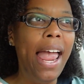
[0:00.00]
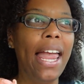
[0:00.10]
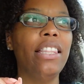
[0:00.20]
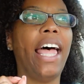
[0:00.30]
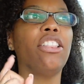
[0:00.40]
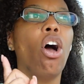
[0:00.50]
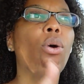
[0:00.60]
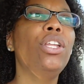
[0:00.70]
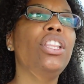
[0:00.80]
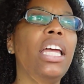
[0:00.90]
And like the
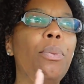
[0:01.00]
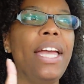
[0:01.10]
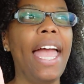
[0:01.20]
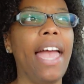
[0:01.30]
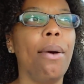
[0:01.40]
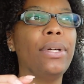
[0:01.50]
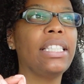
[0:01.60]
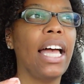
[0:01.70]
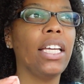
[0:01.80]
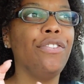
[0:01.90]
only thing we had
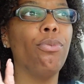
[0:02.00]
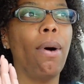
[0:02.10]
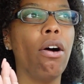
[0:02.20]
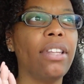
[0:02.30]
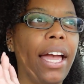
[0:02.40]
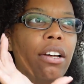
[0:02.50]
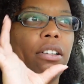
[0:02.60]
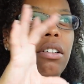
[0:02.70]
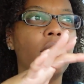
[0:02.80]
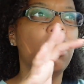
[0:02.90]
was like if you bought like
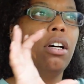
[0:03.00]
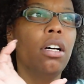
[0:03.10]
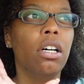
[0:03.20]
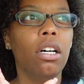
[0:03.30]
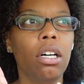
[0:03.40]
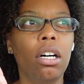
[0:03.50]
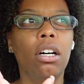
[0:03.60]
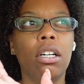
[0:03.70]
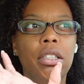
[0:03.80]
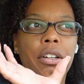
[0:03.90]

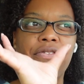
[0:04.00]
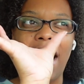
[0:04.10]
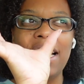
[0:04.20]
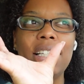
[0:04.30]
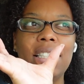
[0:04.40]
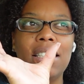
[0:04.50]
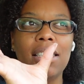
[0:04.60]
a device